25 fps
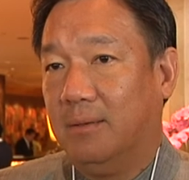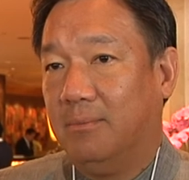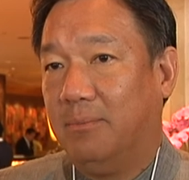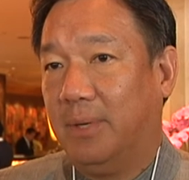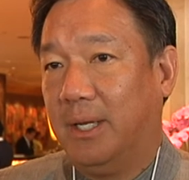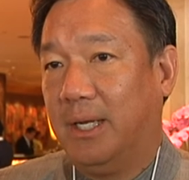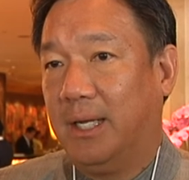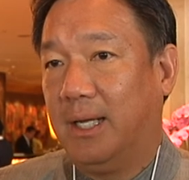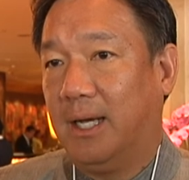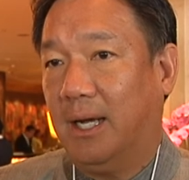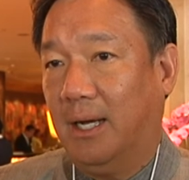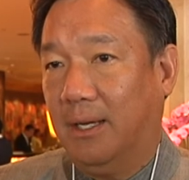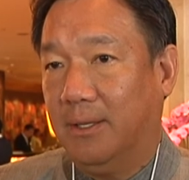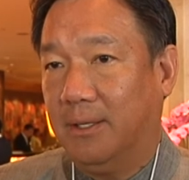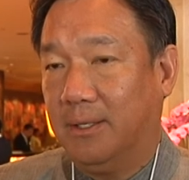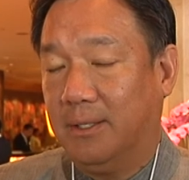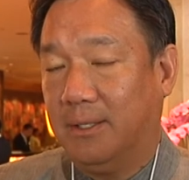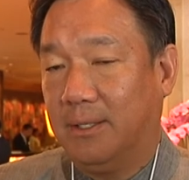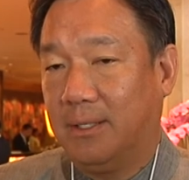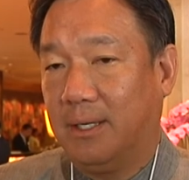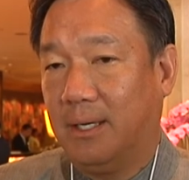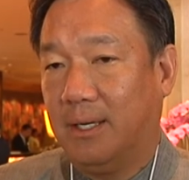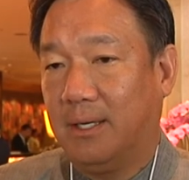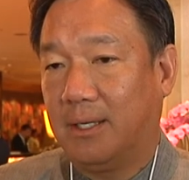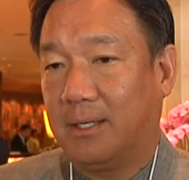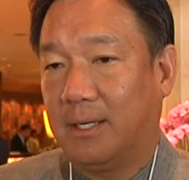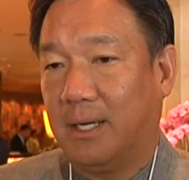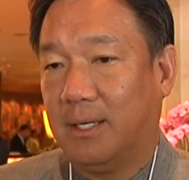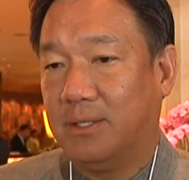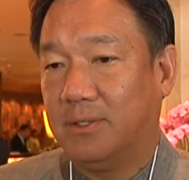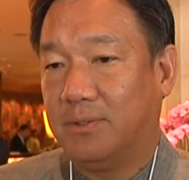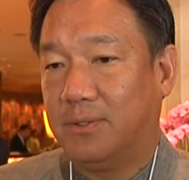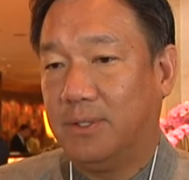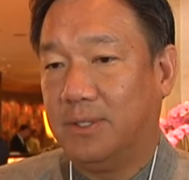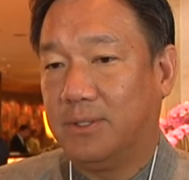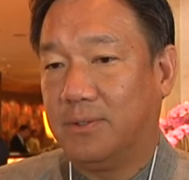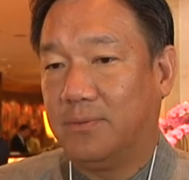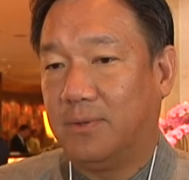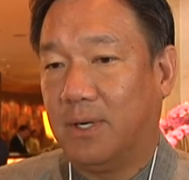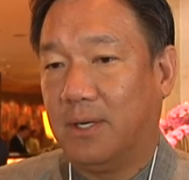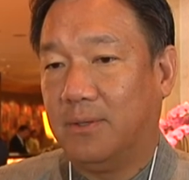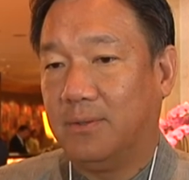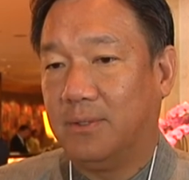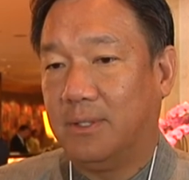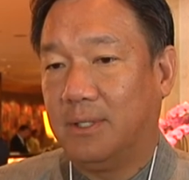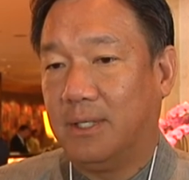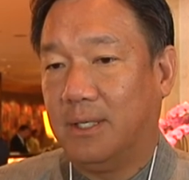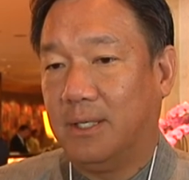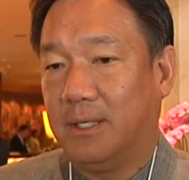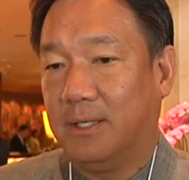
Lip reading: many other countries around